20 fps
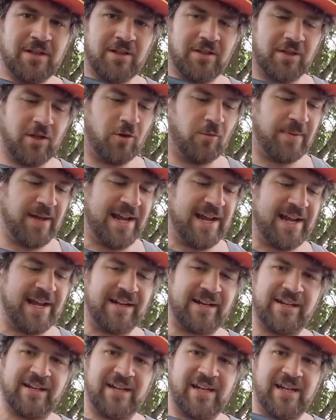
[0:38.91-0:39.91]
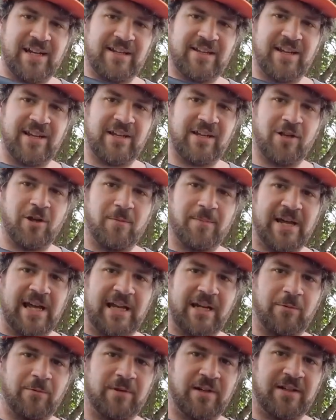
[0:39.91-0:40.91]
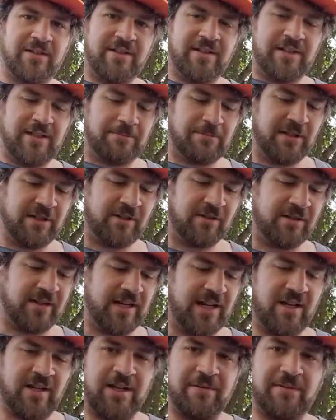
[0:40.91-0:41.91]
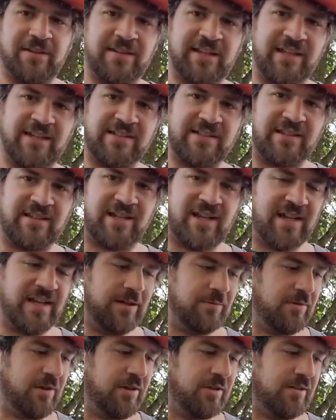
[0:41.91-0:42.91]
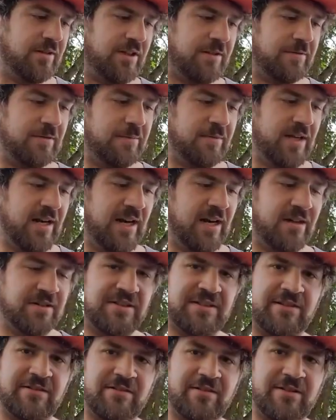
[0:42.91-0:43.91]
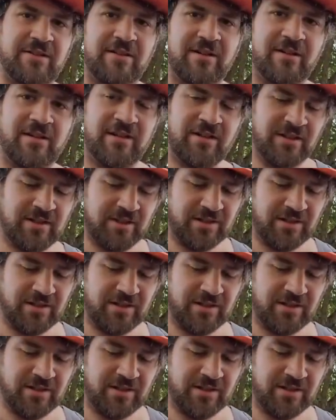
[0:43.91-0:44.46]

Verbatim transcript: go bad, and they can go bad quickly depending on how everything is aligned, whether it's from the air cylinder